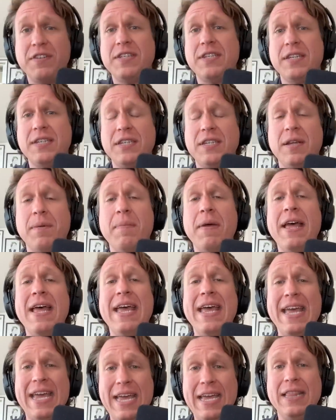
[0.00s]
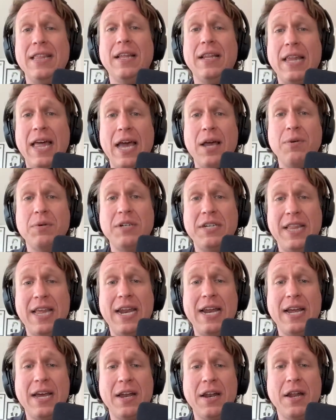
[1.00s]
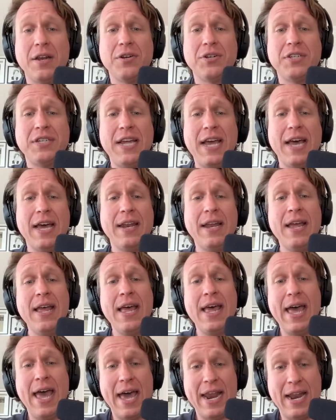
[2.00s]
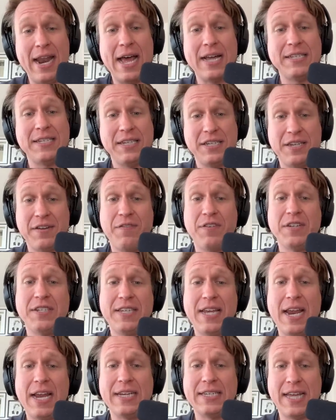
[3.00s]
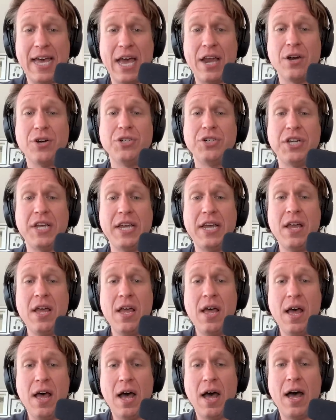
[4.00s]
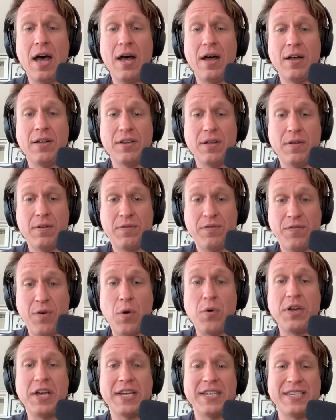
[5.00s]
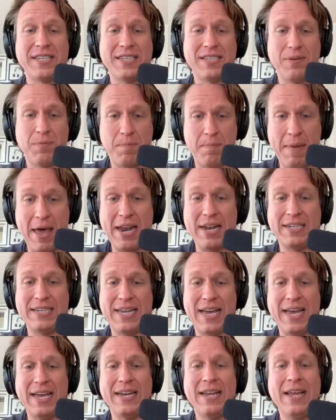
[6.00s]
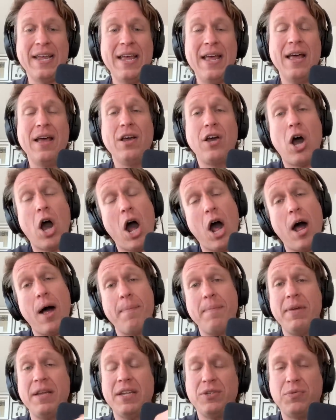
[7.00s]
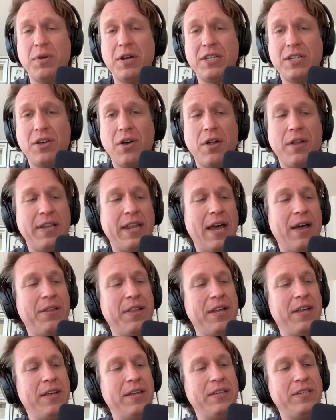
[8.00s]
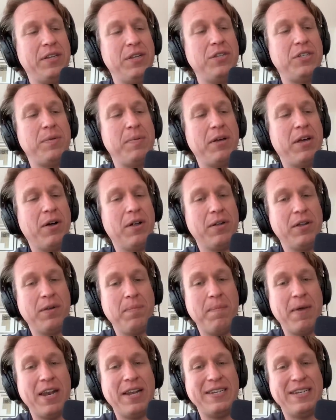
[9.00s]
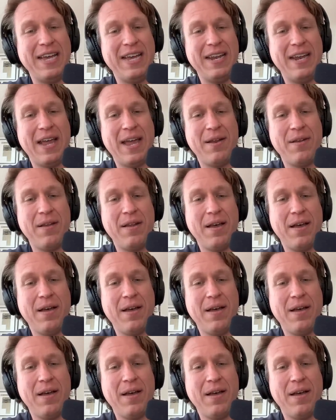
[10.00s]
system in the language that it can understand, and it has these different settings. Energy, focus, meditate, calm is what it's called now. It used to be called meditate and